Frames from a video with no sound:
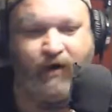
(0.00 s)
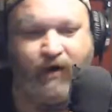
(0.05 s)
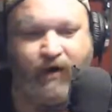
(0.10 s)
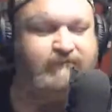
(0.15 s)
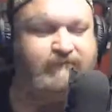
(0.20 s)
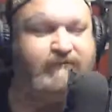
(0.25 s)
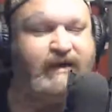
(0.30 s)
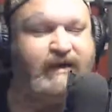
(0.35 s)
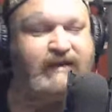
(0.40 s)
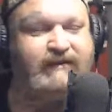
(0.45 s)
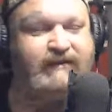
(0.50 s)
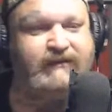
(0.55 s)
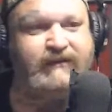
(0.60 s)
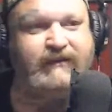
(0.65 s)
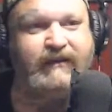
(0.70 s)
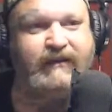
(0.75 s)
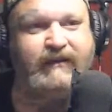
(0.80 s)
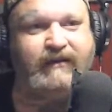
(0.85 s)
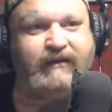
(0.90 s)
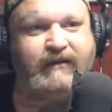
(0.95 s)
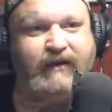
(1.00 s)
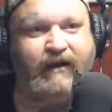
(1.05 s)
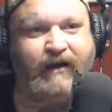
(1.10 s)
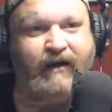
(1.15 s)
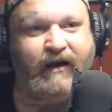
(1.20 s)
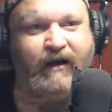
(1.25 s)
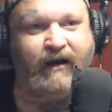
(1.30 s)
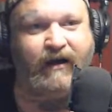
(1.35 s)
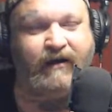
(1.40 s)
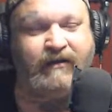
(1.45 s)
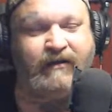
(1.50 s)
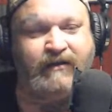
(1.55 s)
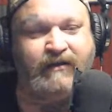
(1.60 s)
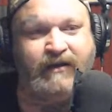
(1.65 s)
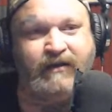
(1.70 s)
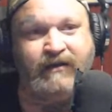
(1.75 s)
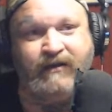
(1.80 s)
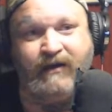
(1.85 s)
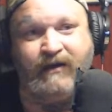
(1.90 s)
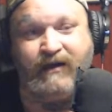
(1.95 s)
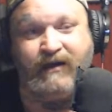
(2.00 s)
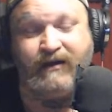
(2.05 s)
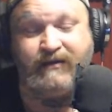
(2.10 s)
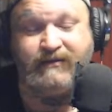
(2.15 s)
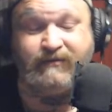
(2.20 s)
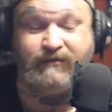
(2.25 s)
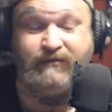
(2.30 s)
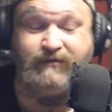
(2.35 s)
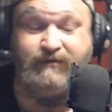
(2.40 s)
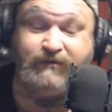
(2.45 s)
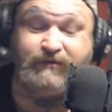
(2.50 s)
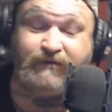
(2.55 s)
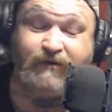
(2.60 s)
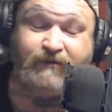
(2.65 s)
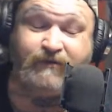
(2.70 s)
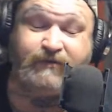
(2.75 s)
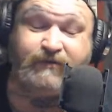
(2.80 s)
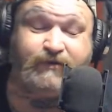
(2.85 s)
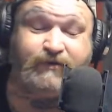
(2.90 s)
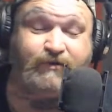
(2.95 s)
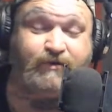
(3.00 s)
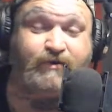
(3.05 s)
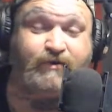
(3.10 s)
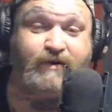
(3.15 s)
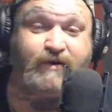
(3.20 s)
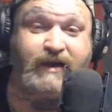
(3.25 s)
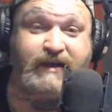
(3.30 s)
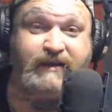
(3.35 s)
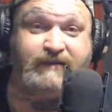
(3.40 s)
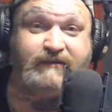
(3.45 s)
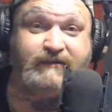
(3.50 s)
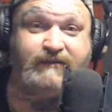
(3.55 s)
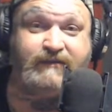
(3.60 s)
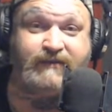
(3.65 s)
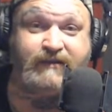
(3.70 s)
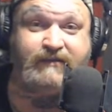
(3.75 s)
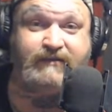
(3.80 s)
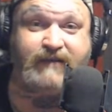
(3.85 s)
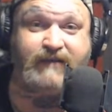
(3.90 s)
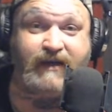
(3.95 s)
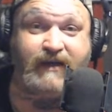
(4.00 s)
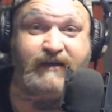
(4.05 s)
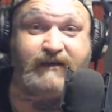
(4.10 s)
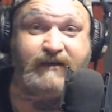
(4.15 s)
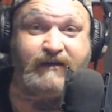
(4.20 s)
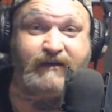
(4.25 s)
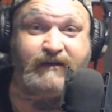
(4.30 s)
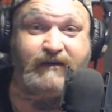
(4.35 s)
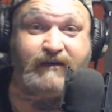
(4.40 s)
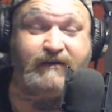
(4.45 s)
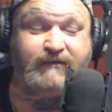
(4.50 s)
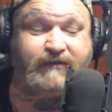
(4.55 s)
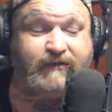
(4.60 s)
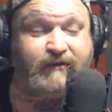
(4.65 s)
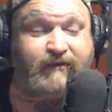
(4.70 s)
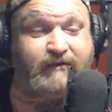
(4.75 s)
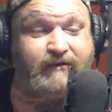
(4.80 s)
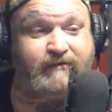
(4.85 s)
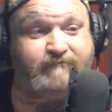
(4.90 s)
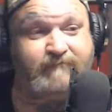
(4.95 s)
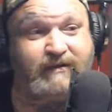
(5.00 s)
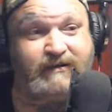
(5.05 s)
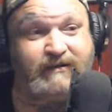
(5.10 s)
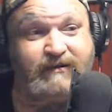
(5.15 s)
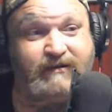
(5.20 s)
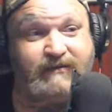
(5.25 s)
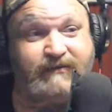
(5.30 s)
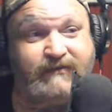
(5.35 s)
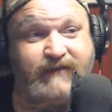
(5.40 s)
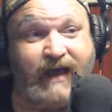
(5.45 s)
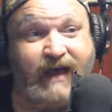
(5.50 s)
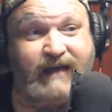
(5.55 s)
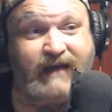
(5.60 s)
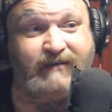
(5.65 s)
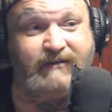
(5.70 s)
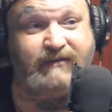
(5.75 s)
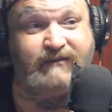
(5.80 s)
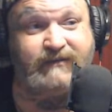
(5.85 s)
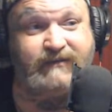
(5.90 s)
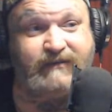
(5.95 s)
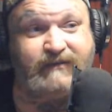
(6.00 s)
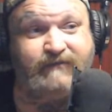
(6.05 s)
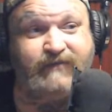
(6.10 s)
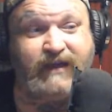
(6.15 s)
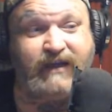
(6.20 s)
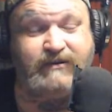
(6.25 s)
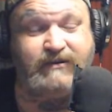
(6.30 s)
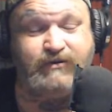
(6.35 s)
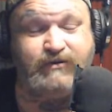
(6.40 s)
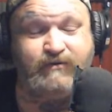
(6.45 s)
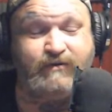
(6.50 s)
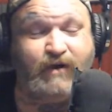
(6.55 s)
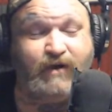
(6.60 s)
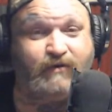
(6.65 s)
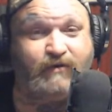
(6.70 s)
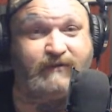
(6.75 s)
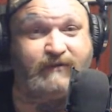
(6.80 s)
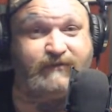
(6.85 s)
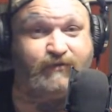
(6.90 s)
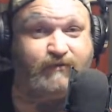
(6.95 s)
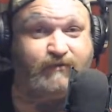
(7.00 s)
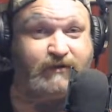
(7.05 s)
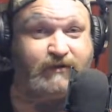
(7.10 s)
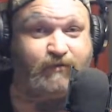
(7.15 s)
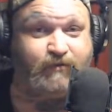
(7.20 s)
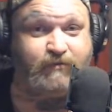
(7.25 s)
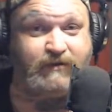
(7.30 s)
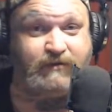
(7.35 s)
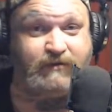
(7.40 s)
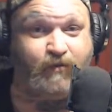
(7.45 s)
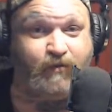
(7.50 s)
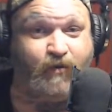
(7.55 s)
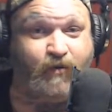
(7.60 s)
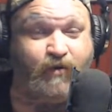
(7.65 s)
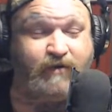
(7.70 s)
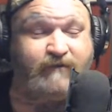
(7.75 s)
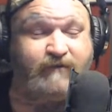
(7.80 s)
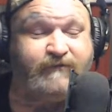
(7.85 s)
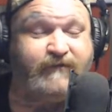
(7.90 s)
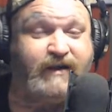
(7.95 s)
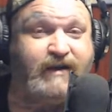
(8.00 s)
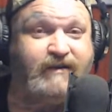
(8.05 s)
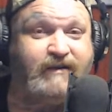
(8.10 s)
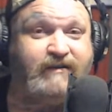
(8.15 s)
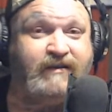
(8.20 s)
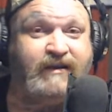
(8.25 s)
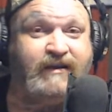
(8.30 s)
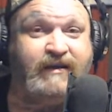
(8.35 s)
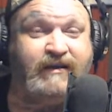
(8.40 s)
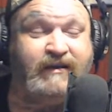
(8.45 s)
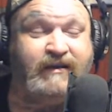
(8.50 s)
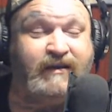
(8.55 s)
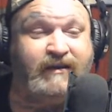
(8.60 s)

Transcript: what you mentioned, uh, you know, the Ukrainians can take uh, some uh, solace if they do go into a guerrilla warfare.